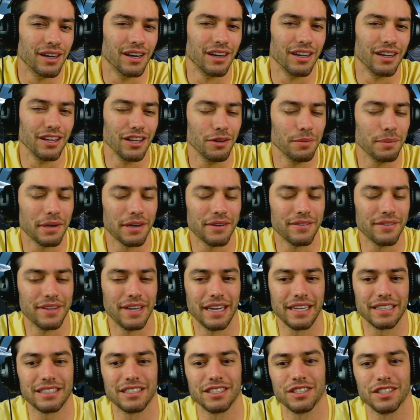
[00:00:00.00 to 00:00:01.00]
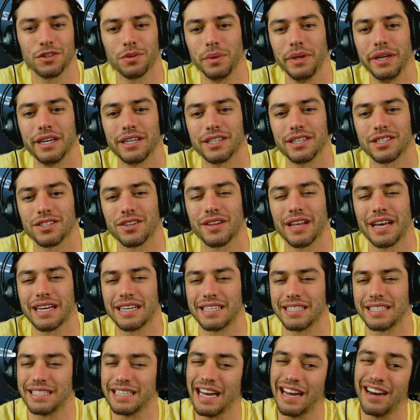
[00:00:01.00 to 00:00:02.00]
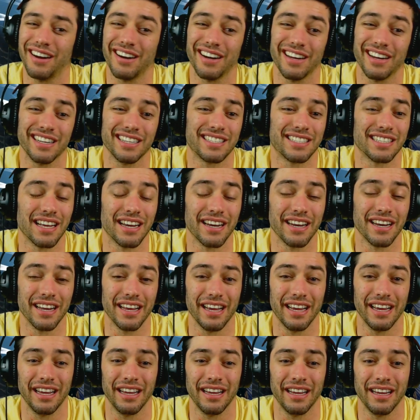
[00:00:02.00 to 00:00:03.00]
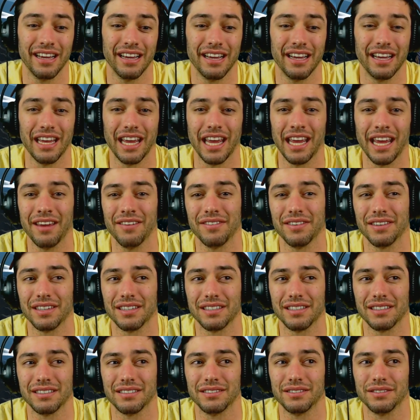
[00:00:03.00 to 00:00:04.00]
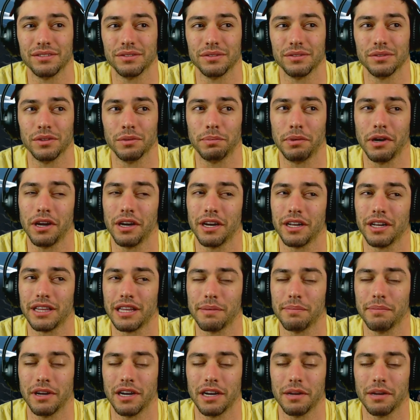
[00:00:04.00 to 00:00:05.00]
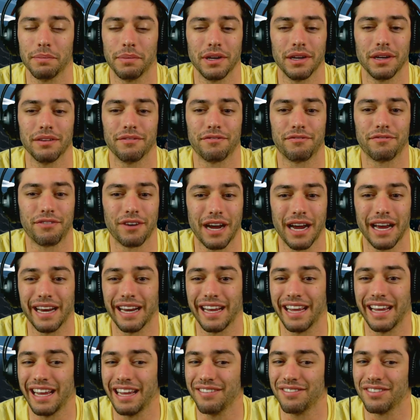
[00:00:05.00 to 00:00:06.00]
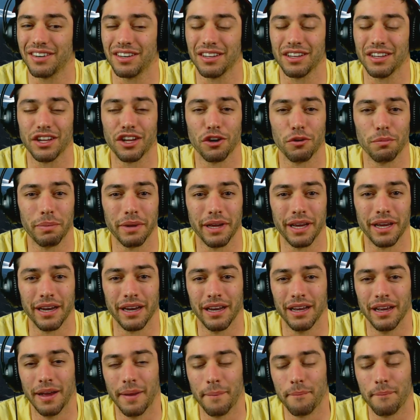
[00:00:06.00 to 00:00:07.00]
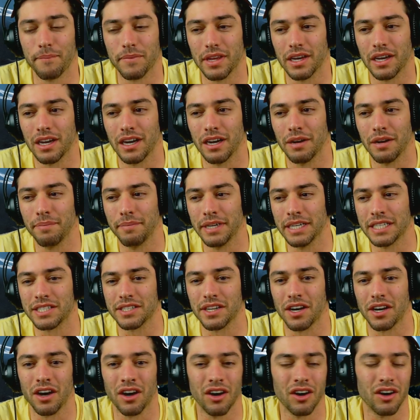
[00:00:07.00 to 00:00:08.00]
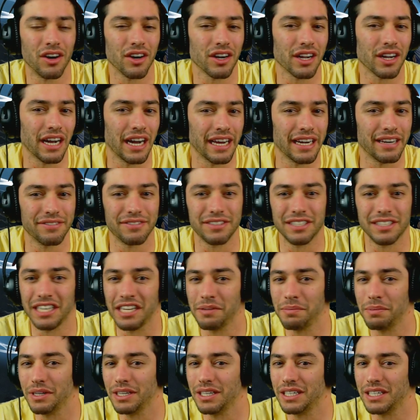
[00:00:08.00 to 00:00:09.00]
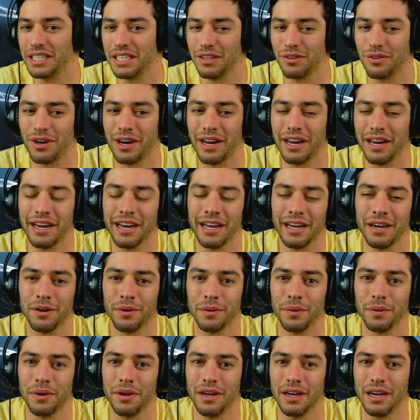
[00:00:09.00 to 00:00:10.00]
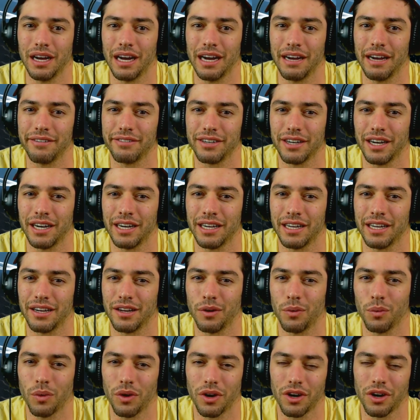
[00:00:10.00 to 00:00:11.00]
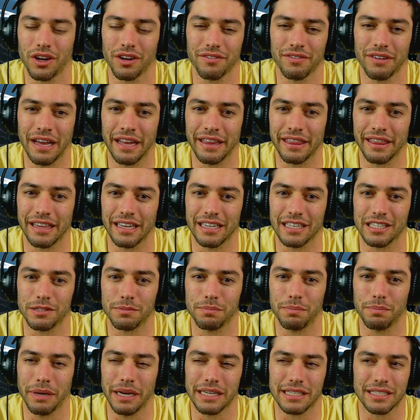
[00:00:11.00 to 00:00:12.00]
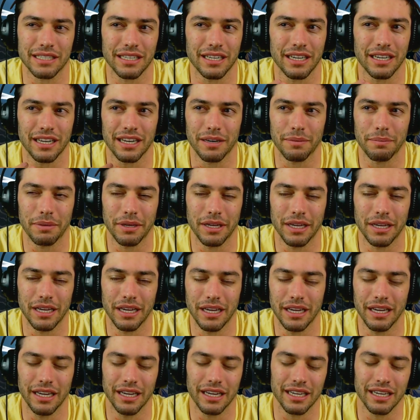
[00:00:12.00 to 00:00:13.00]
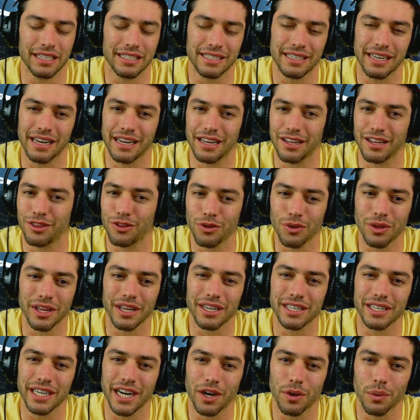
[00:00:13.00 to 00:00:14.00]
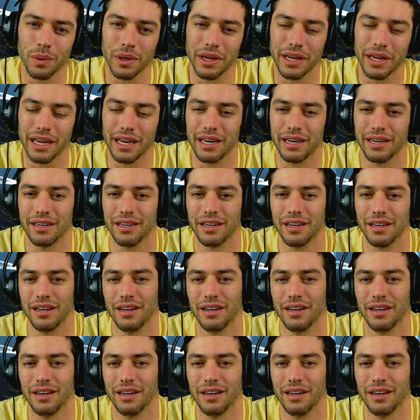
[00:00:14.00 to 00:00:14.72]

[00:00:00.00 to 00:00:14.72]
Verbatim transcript: A little bit of a hectic week. So that Saturday, Sunday, even, well probably not that Monday, but Friday even a little bit. Um, it's all kind of TBD right now. I've got a work event that's basically going to be extending through the entire weekend.